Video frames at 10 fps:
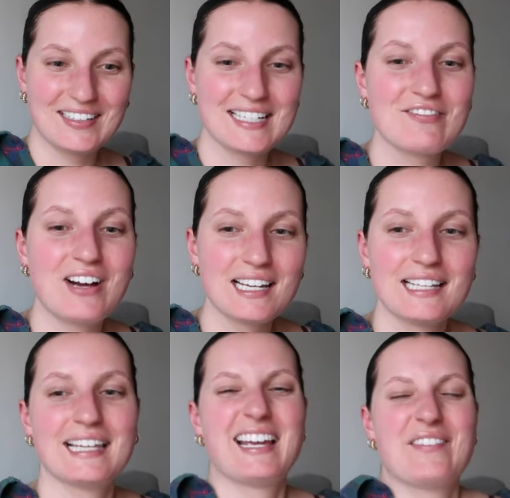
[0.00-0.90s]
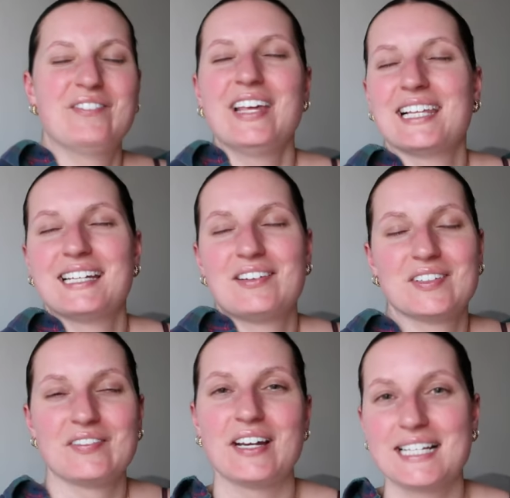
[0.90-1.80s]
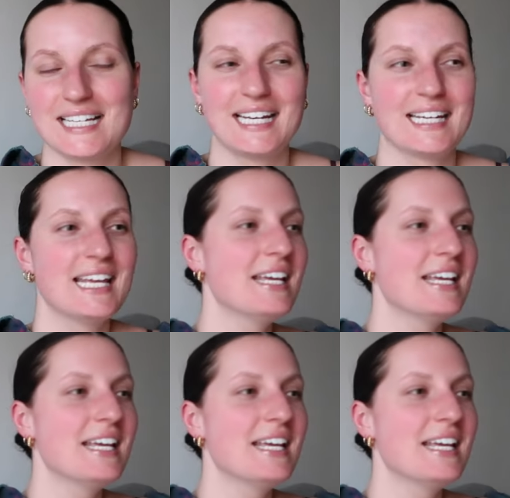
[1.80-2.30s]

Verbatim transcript: I finally, like I can feel it. I feel very excited.